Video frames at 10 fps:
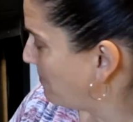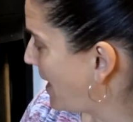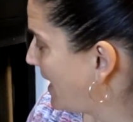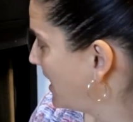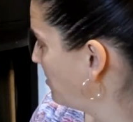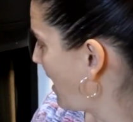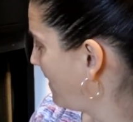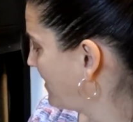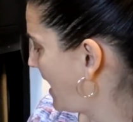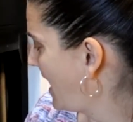But you
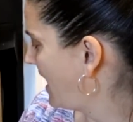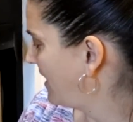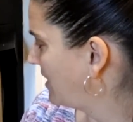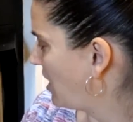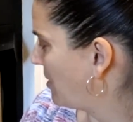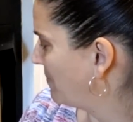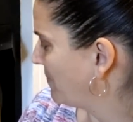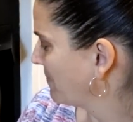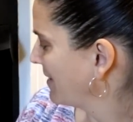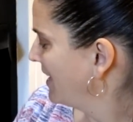have to,
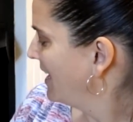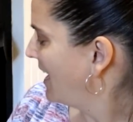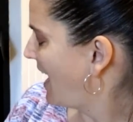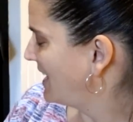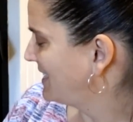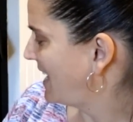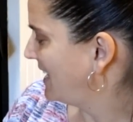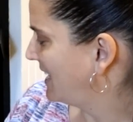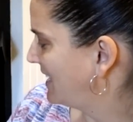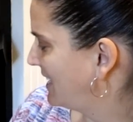I had
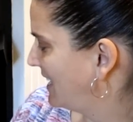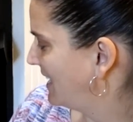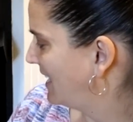taken,